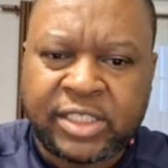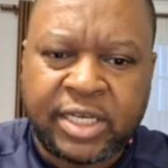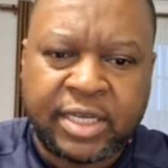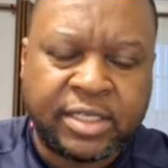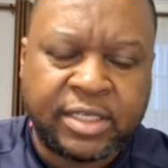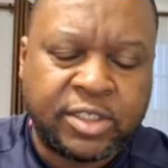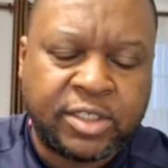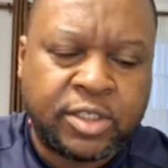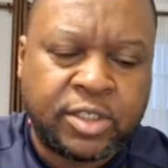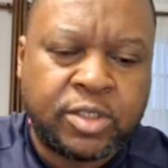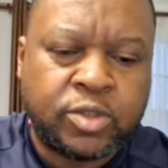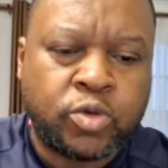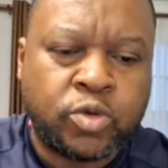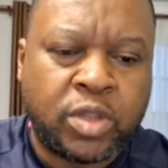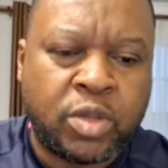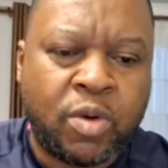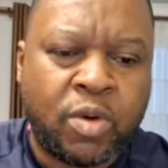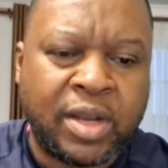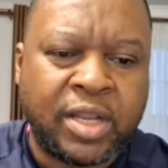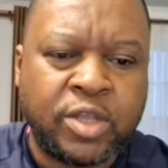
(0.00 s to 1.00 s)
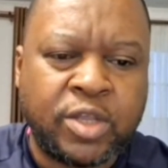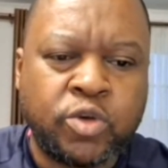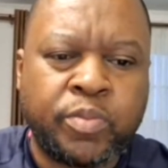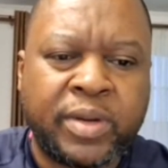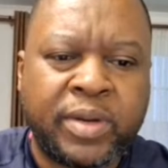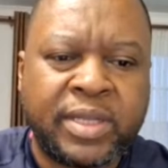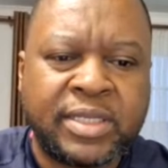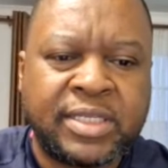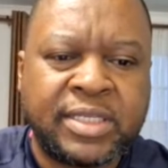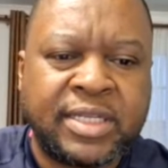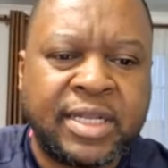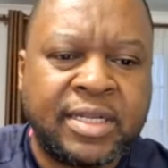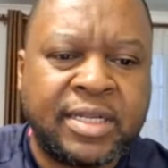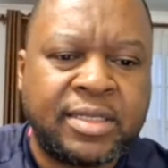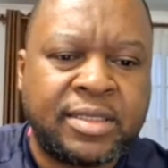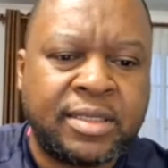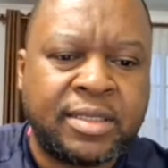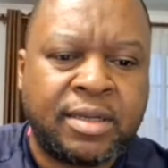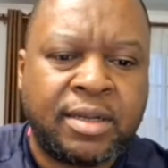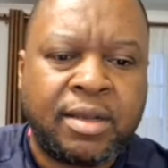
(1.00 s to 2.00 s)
change. So they want a new president.